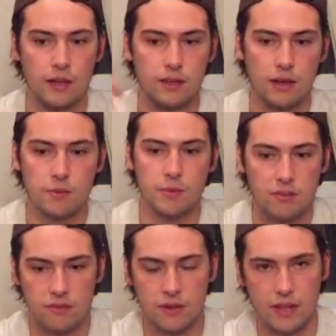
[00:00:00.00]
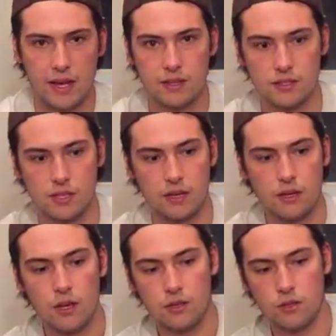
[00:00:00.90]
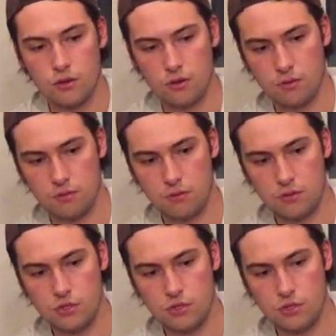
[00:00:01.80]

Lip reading: And the other benefit of that is that your